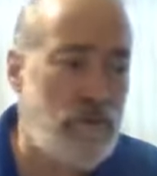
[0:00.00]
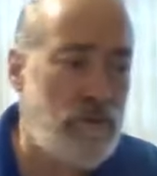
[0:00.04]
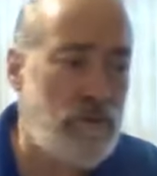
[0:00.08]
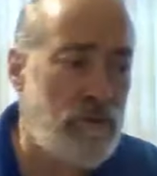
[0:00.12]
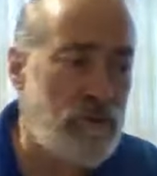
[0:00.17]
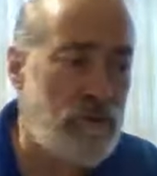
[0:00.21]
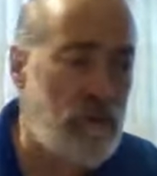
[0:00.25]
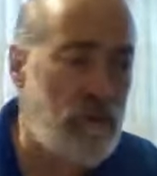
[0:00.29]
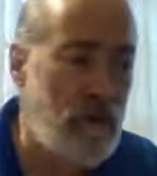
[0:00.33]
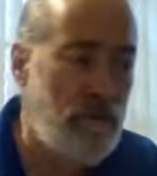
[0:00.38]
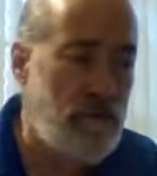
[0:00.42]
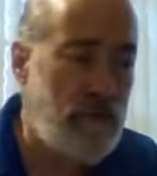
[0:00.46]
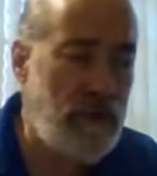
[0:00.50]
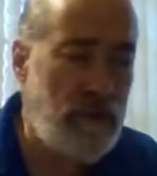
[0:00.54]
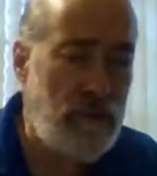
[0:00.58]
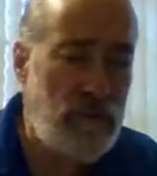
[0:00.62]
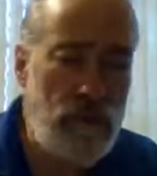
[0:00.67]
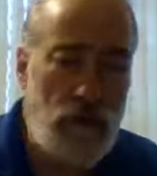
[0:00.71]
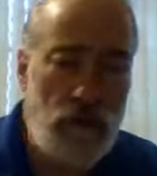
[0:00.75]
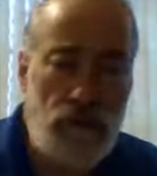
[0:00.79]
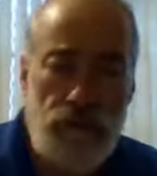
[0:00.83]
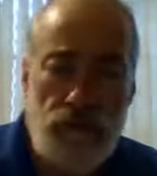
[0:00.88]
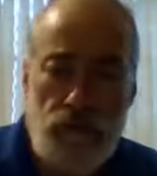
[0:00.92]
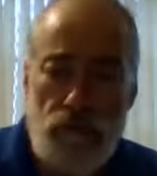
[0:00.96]
and of the
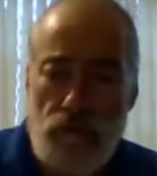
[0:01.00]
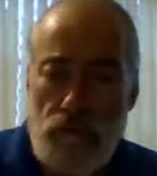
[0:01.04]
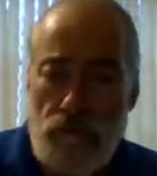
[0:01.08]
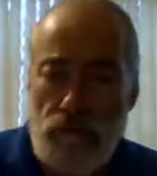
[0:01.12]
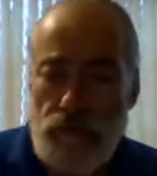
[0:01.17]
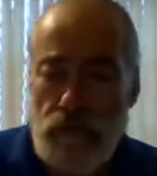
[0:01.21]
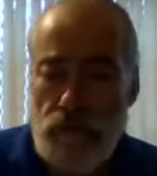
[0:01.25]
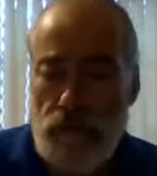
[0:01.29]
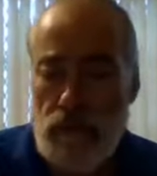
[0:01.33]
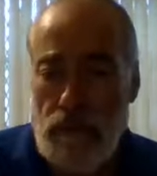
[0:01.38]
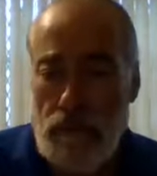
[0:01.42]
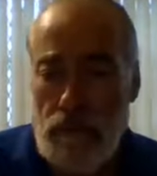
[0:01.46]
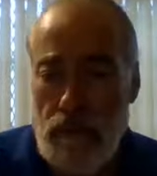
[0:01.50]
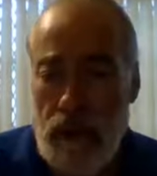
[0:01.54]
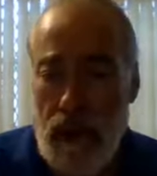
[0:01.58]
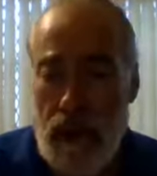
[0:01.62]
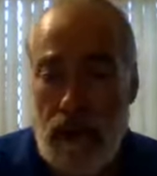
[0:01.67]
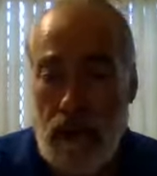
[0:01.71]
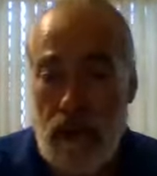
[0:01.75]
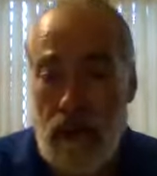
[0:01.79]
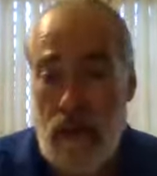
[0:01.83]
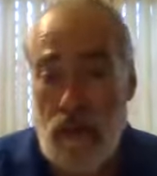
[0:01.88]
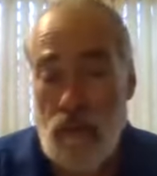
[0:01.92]
those who are returning back